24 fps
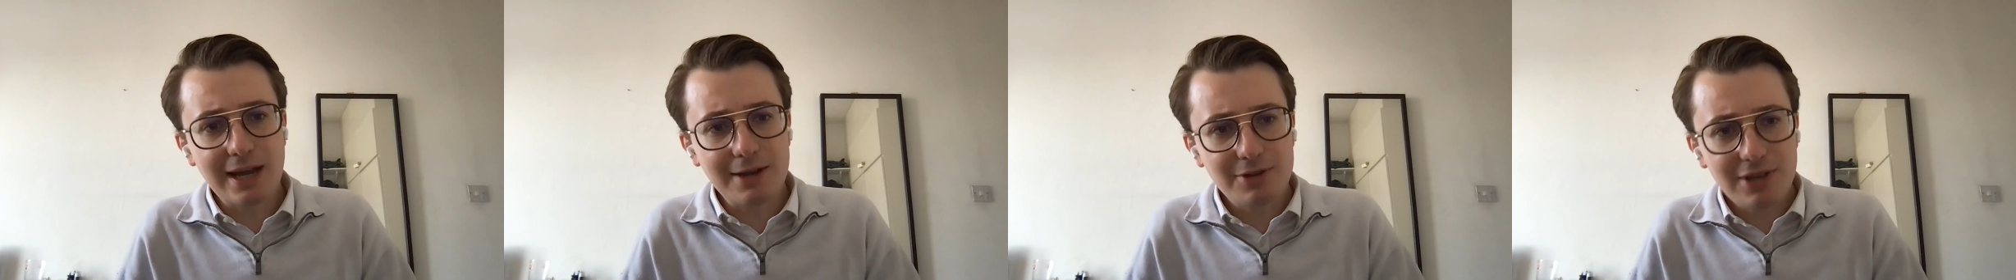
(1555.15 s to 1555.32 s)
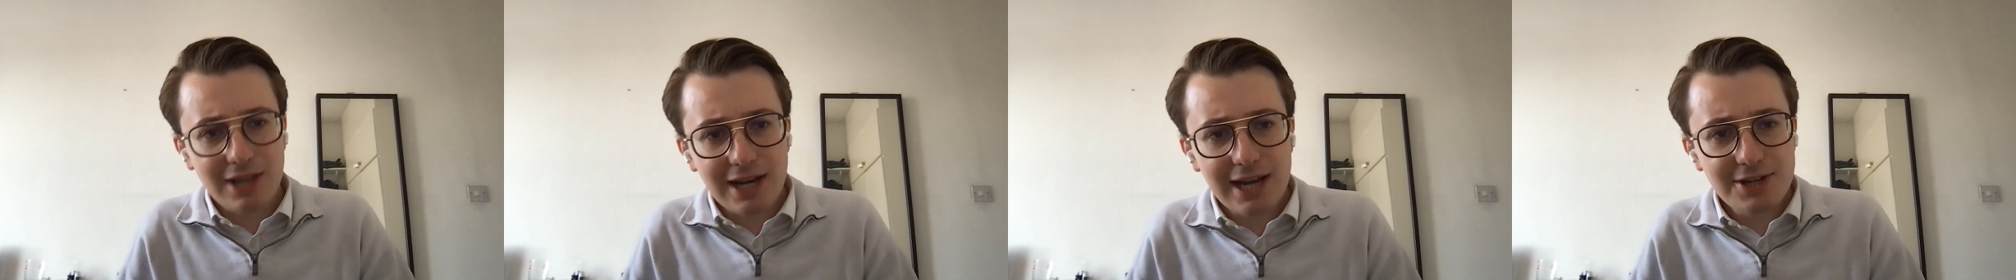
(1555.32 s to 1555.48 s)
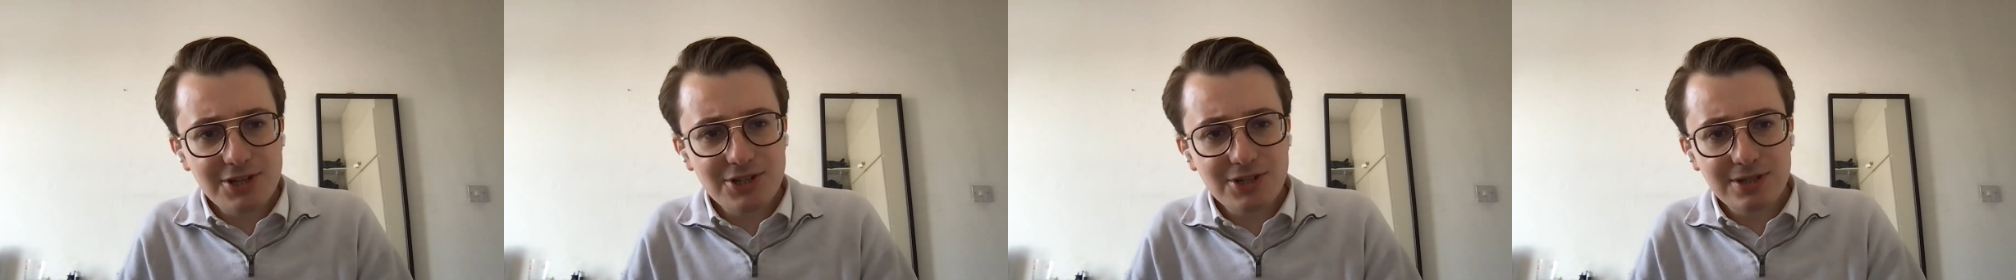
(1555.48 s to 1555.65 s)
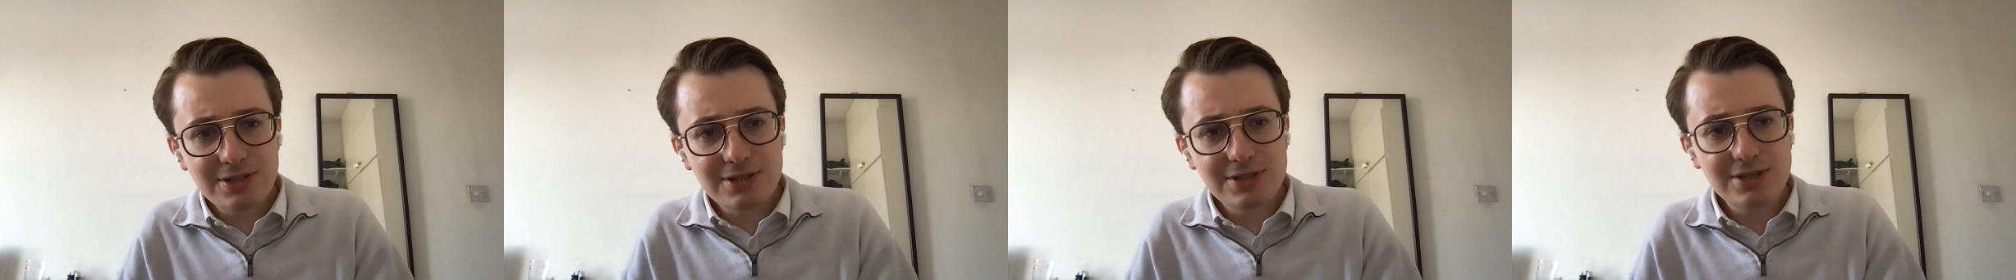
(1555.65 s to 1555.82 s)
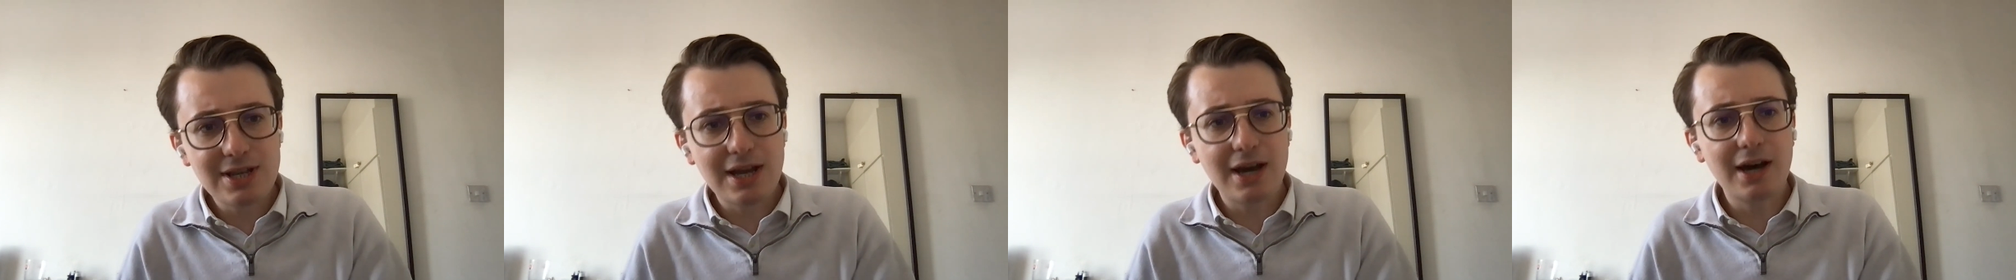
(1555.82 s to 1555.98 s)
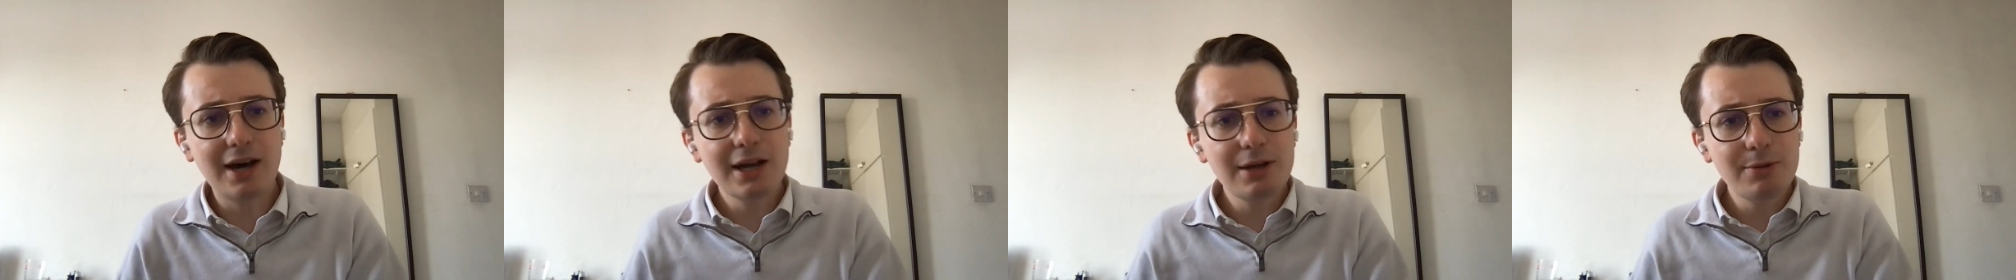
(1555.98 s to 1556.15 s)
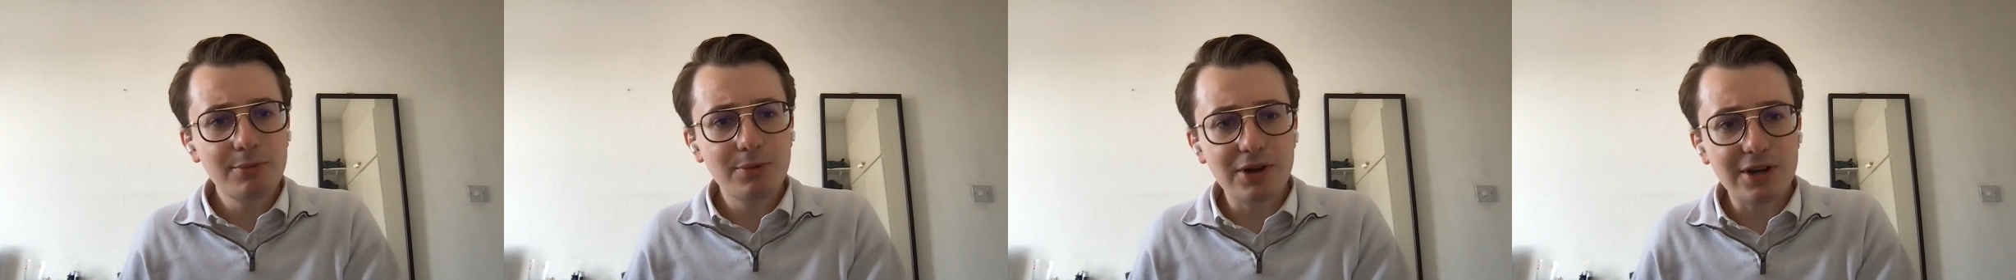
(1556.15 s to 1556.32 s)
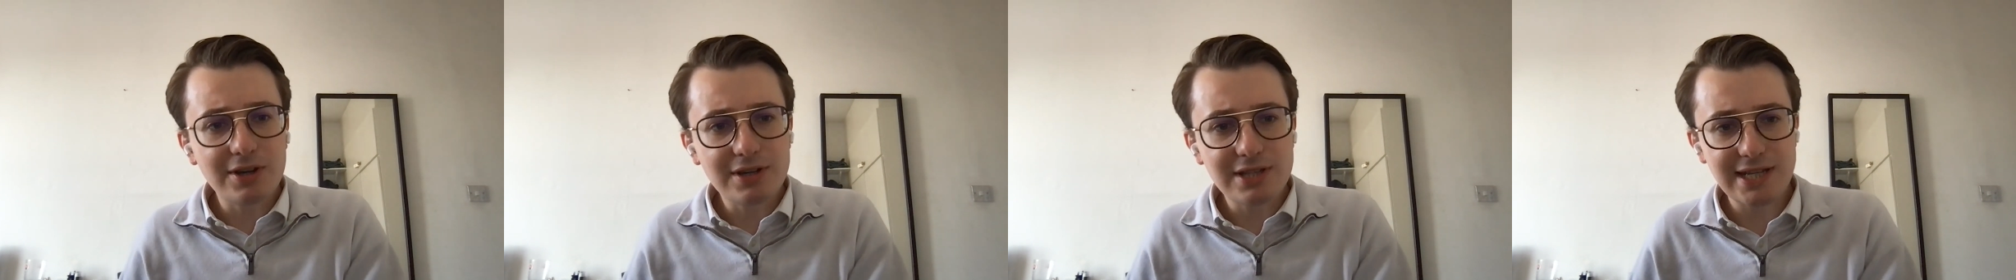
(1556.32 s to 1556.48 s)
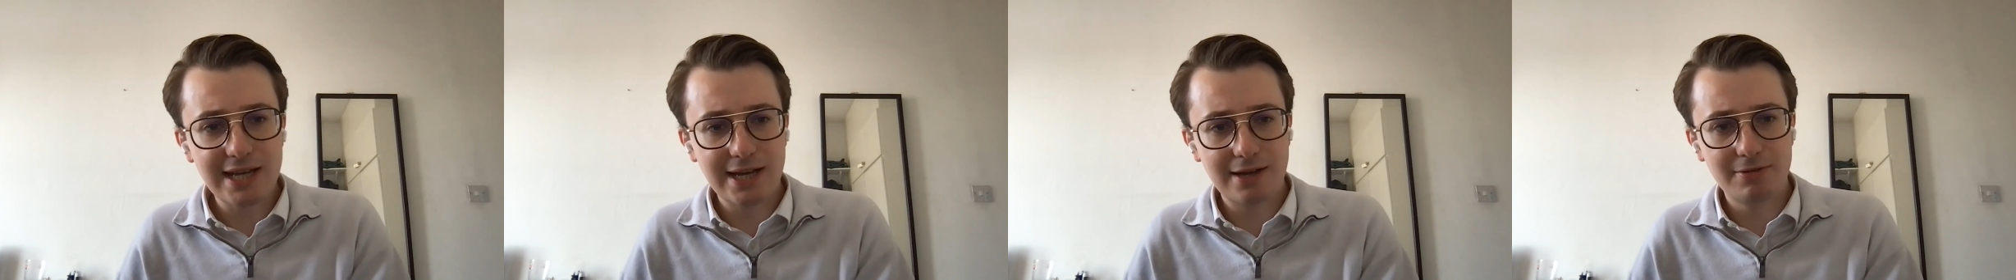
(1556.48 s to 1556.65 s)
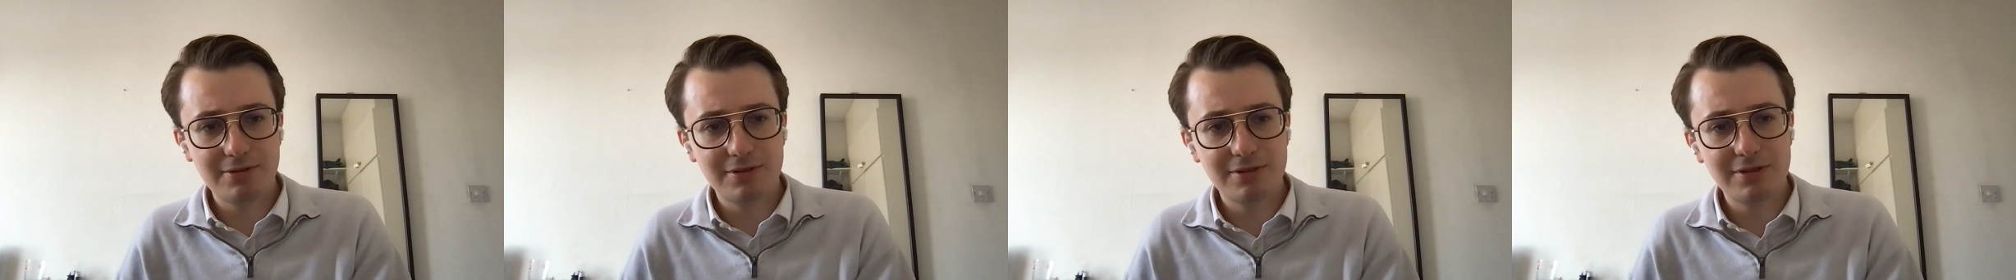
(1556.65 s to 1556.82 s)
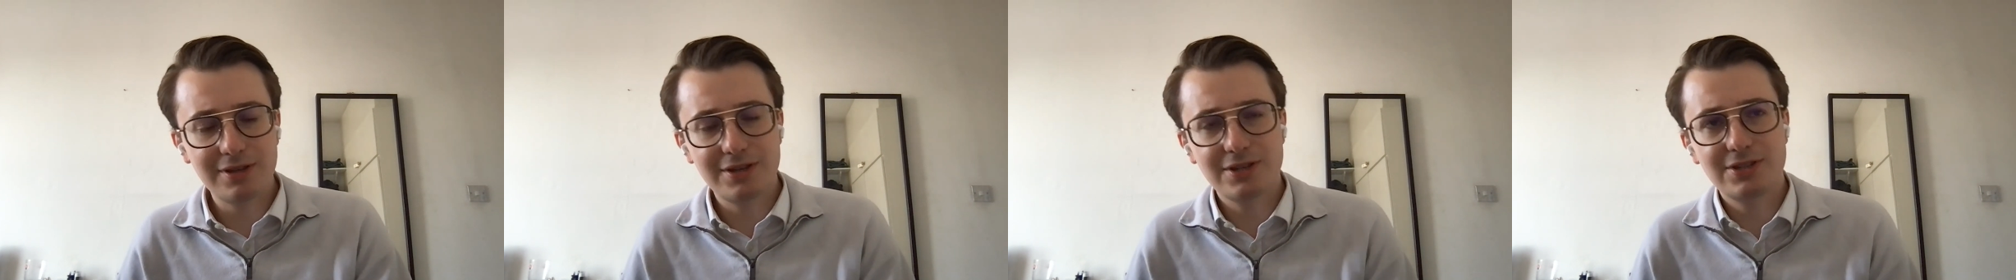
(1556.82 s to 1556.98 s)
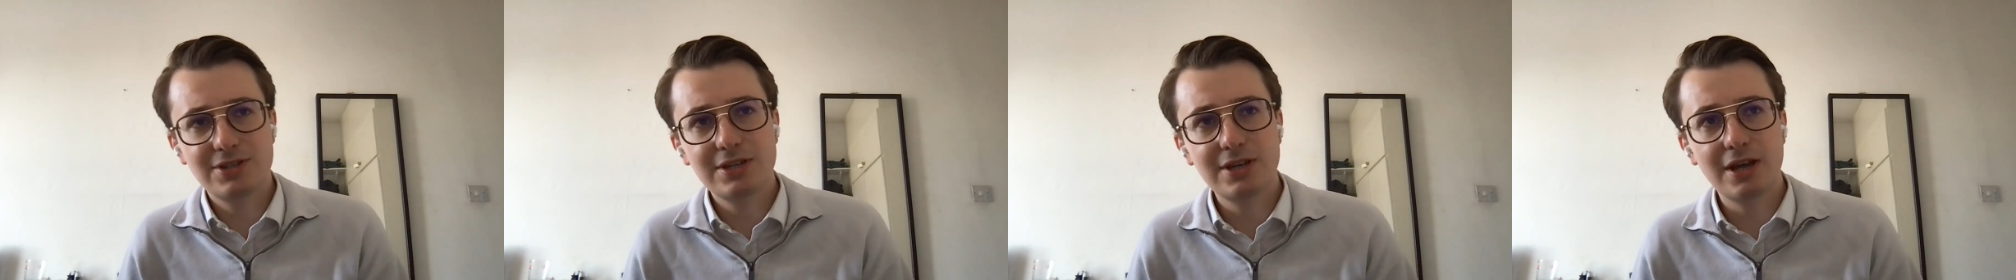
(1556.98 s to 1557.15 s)
calculations. I worked out
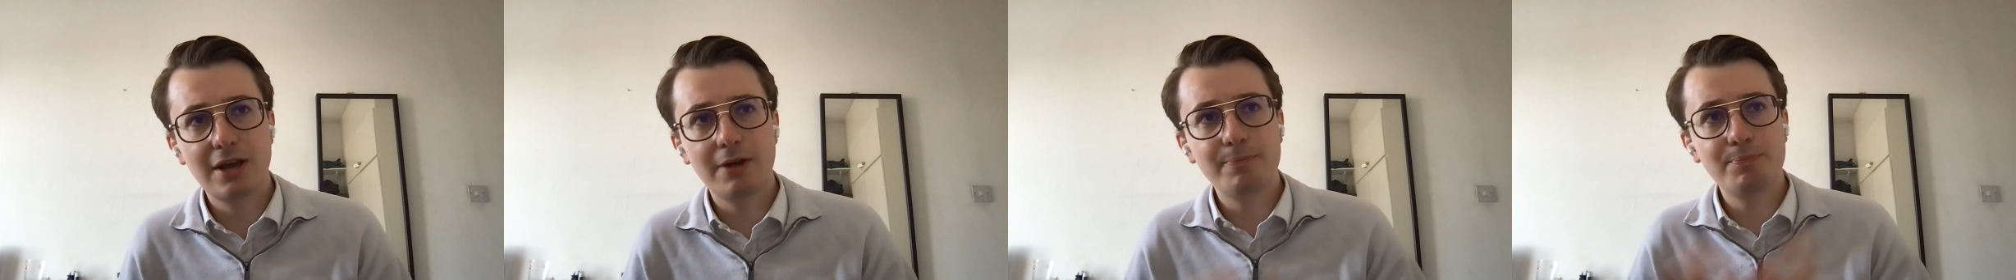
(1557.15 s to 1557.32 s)
that,